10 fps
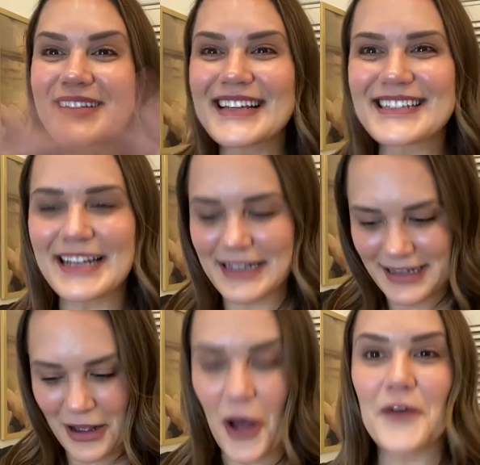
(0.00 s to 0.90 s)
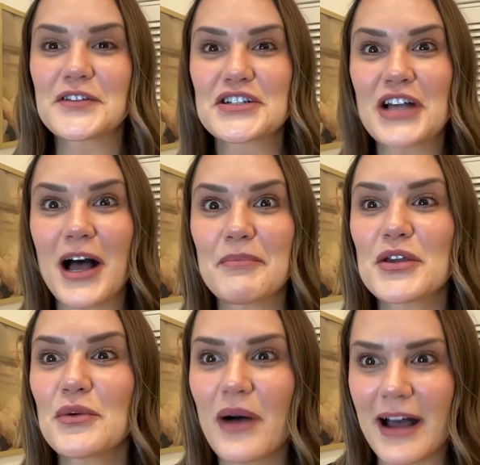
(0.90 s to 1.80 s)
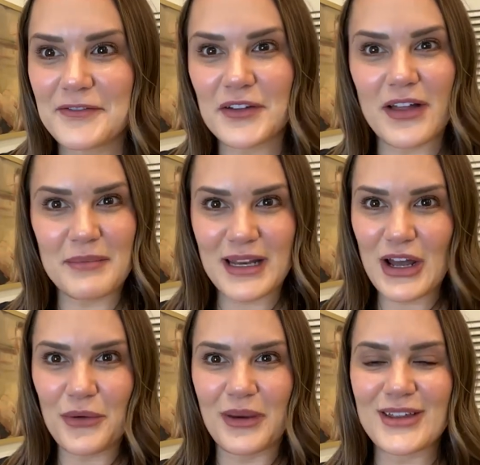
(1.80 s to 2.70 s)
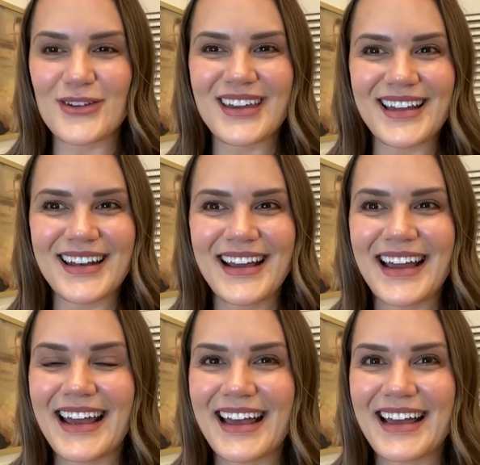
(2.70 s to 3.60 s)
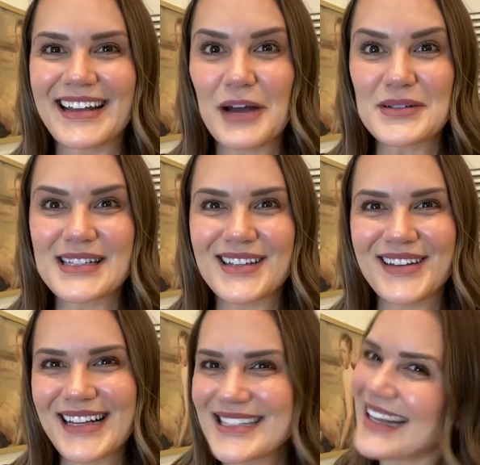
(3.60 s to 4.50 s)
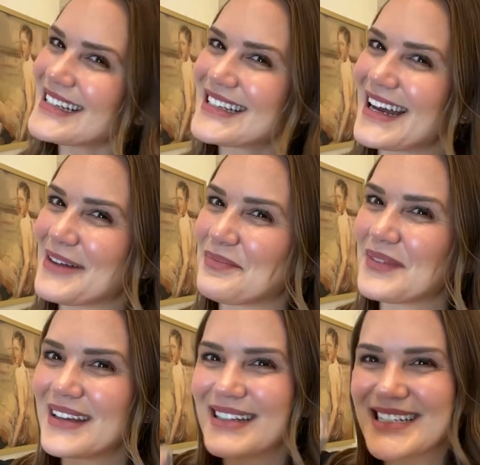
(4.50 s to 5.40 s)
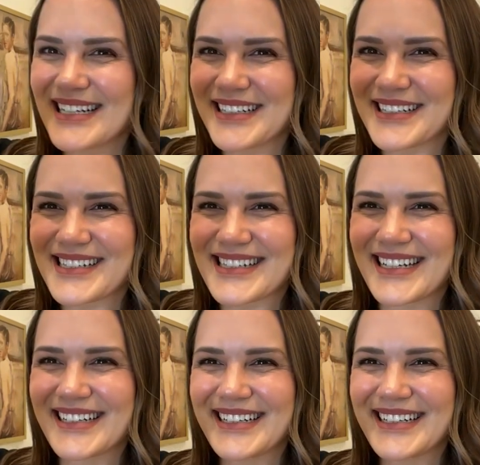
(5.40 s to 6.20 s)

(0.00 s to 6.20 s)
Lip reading: Lisa, off to shop. You will have to let me know what you get, and I will see you guys next time. Cheers.